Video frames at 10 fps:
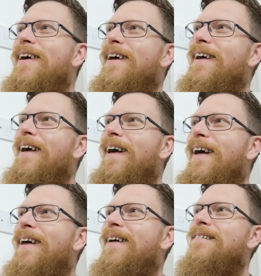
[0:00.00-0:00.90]

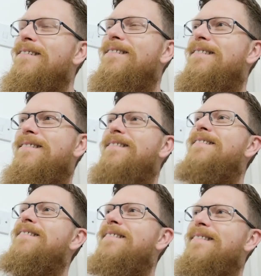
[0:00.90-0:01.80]

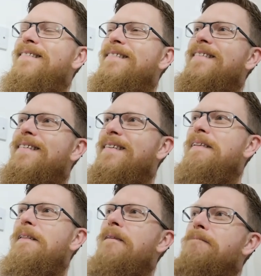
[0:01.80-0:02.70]

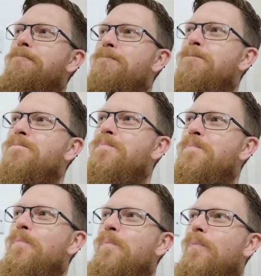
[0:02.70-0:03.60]

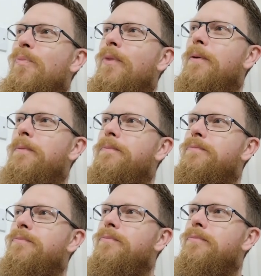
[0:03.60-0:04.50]
This person isn't speaking.